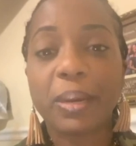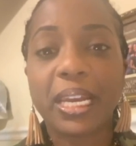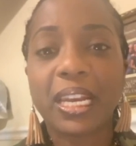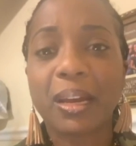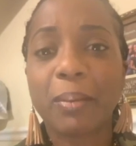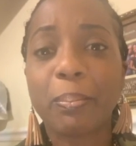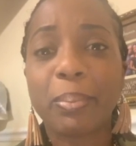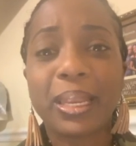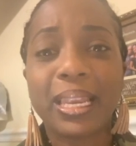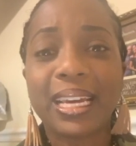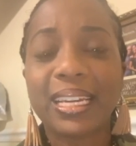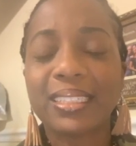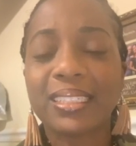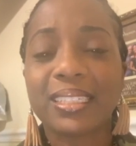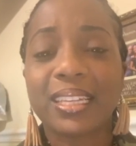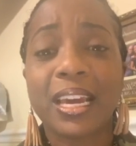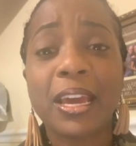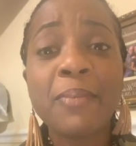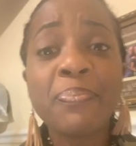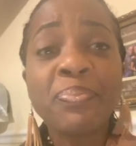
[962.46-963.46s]
a
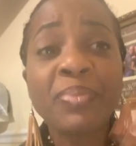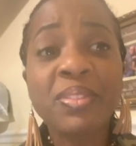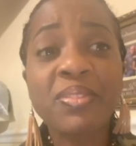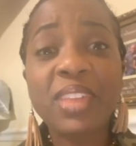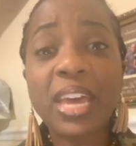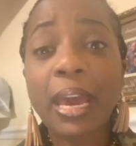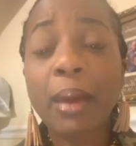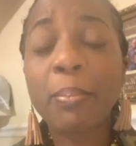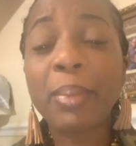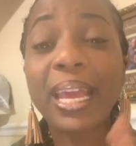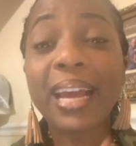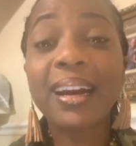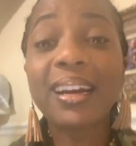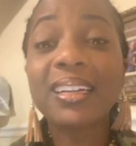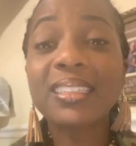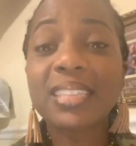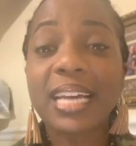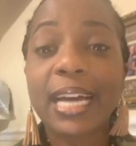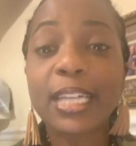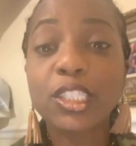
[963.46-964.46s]
blessing, that
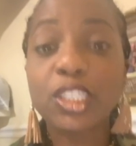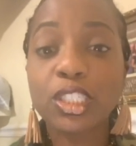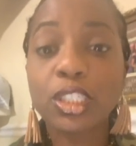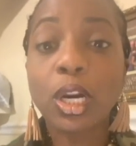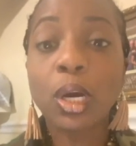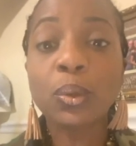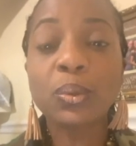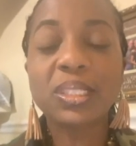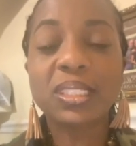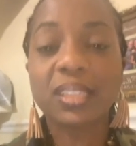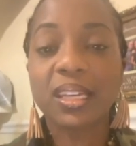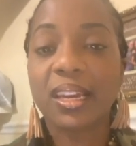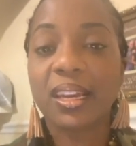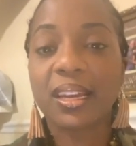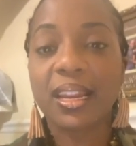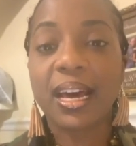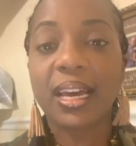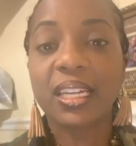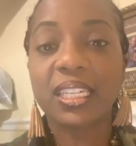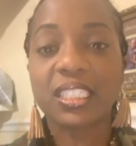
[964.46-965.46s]
because I chose to
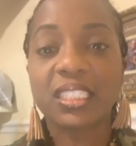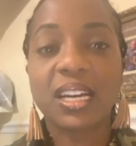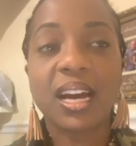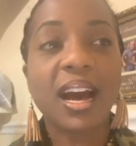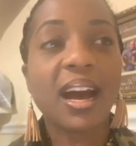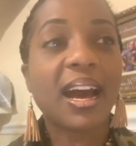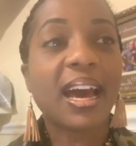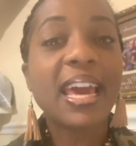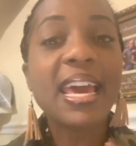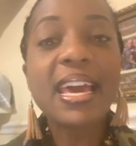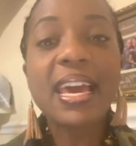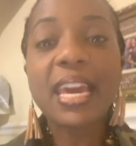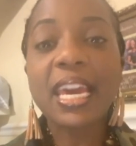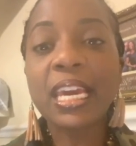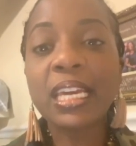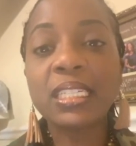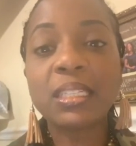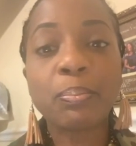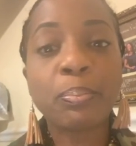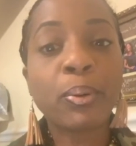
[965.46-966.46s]
acknowledge God,
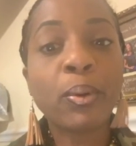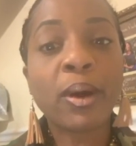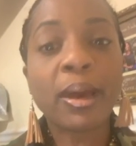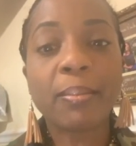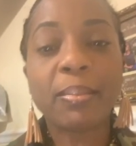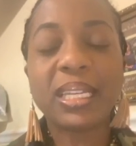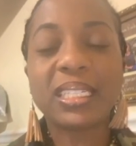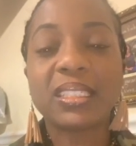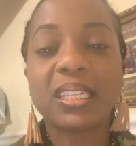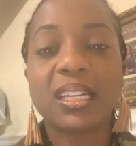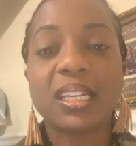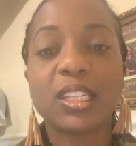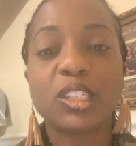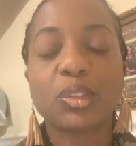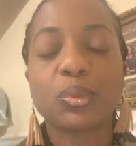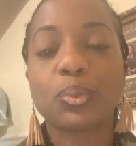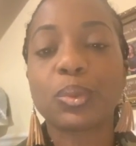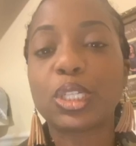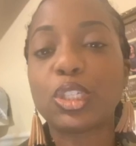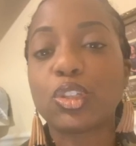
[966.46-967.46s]
He point me to this
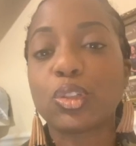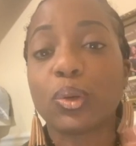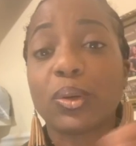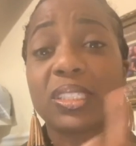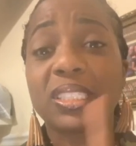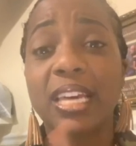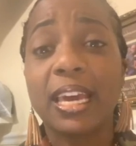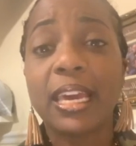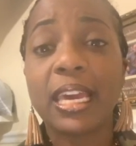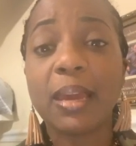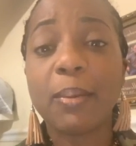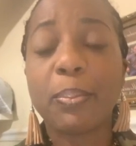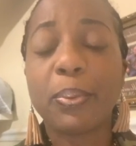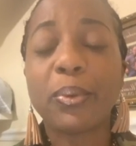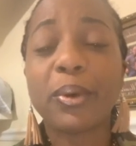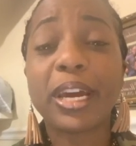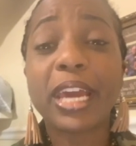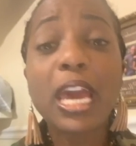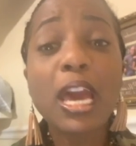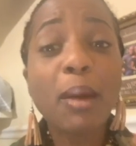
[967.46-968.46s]
resource and He
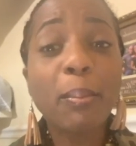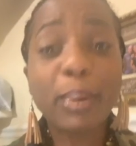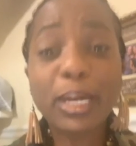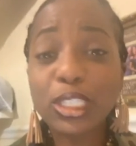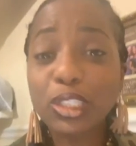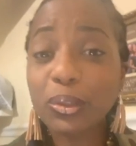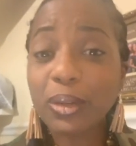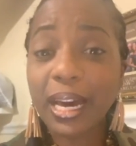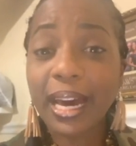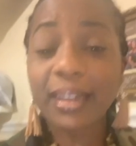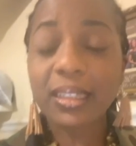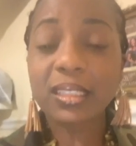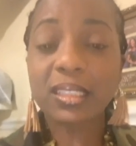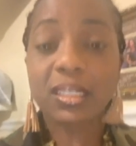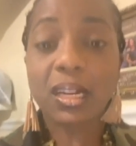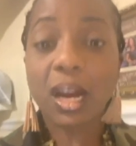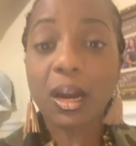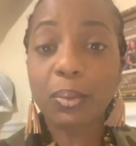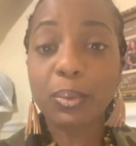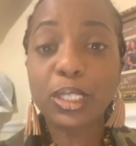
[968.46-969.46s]
point, but you got to
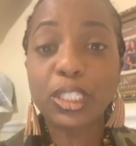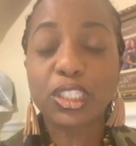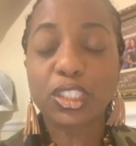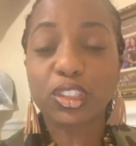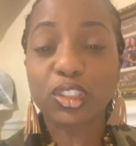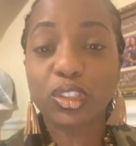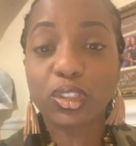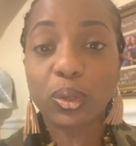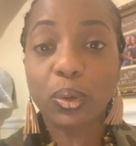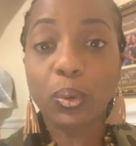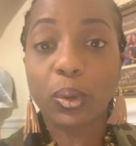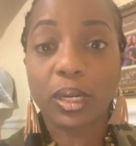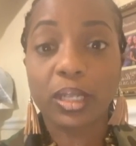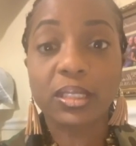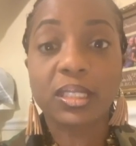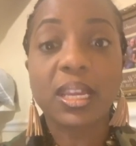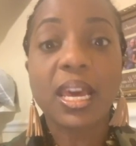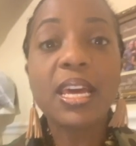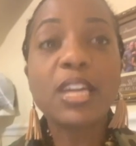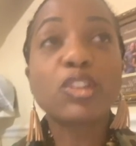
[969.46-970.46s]
start with your
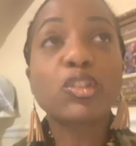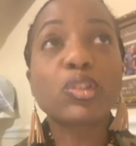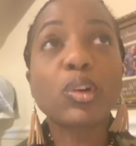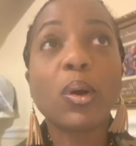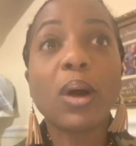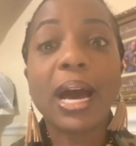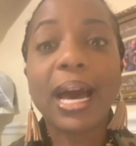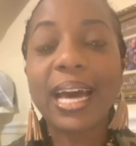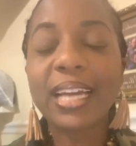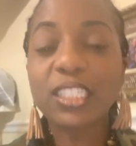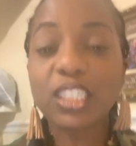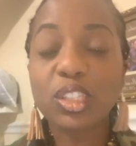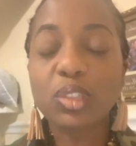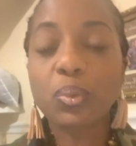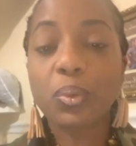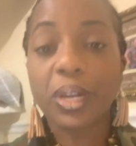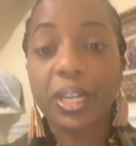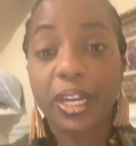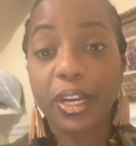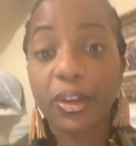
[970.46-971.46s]
source. So I just
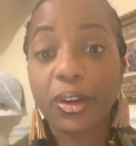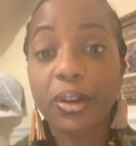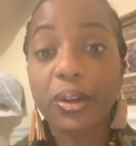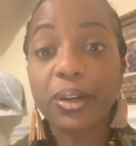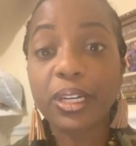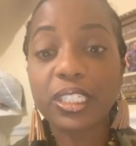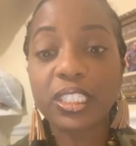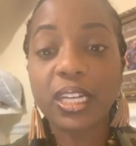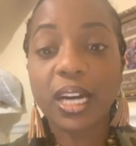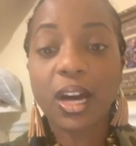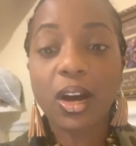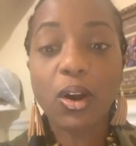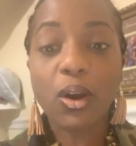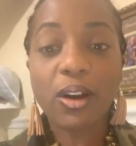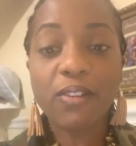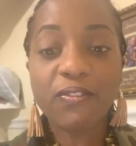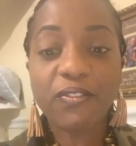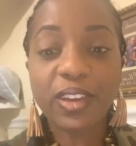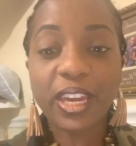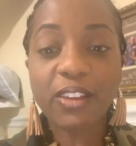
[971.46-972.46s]
want to encourage y'all
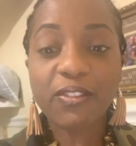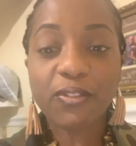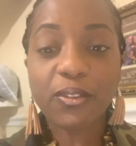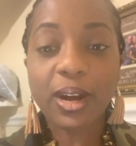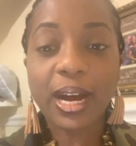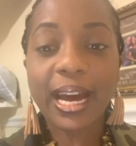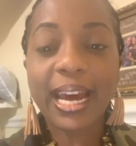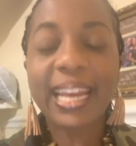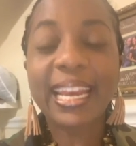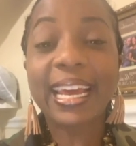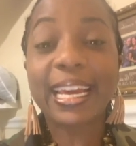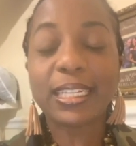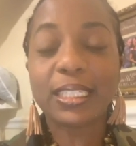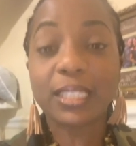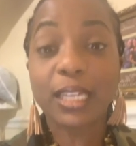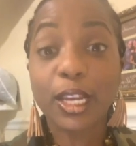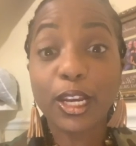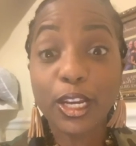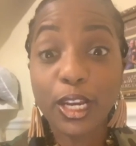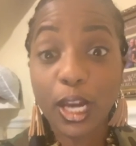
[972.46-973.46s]
on Fit Friday
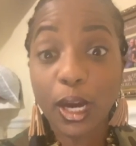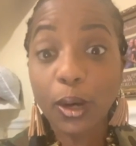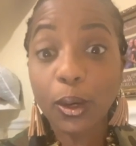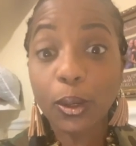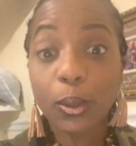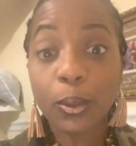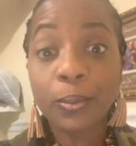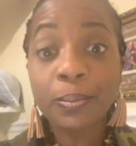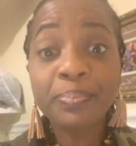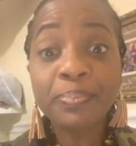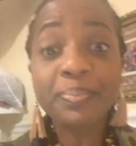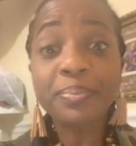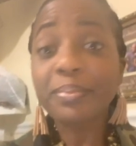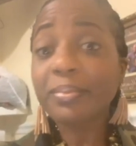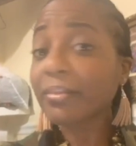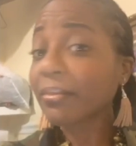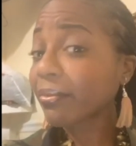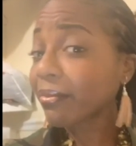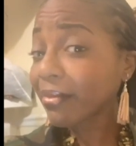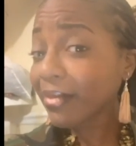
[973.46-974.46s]
to know
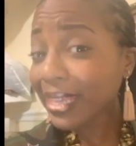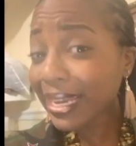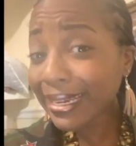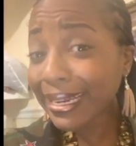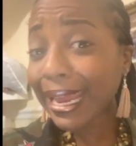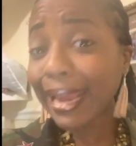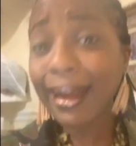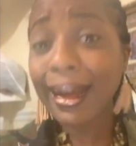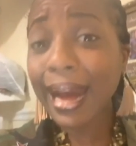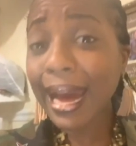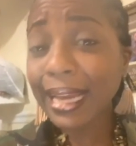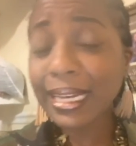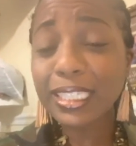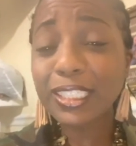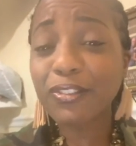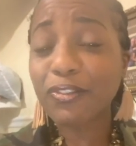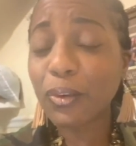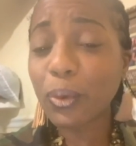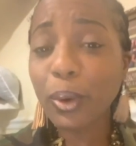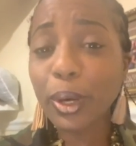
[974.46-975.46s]
that God is
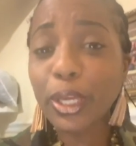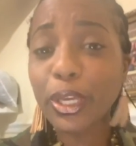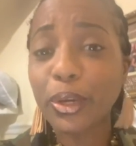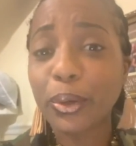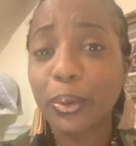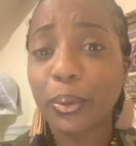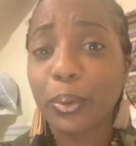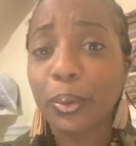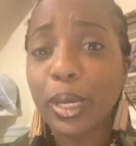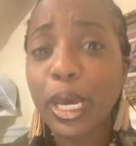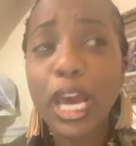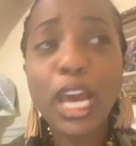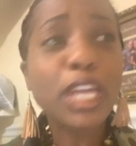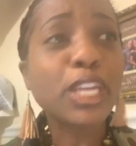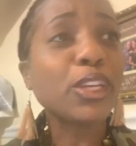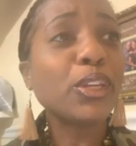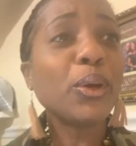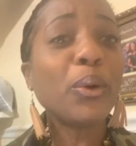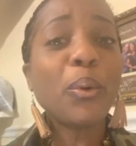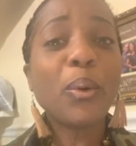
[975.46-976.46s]
for you.
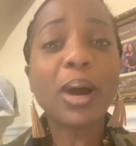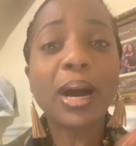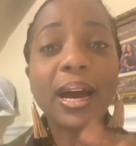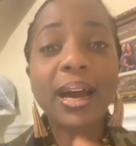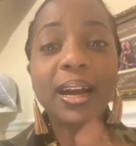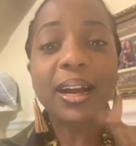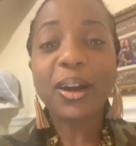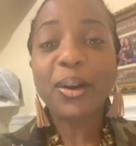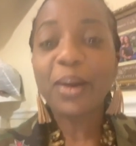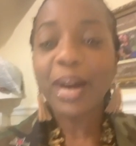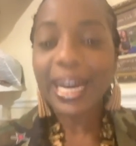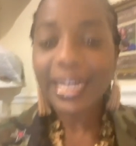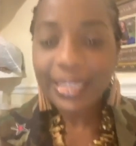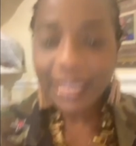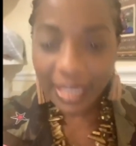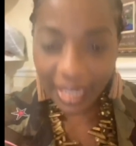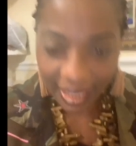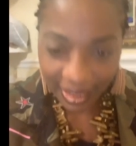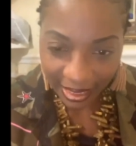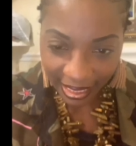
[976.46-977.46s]
You are going, I
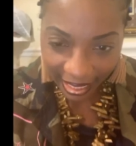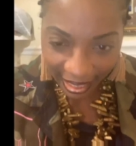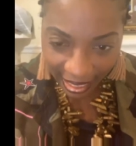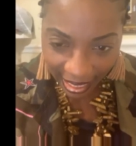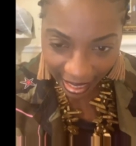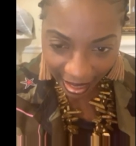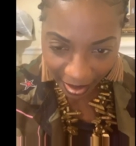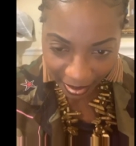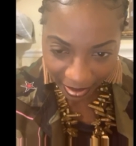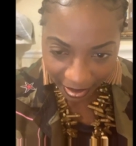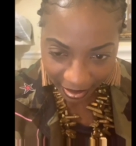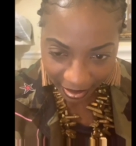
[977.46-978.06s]
see, is that Kyra?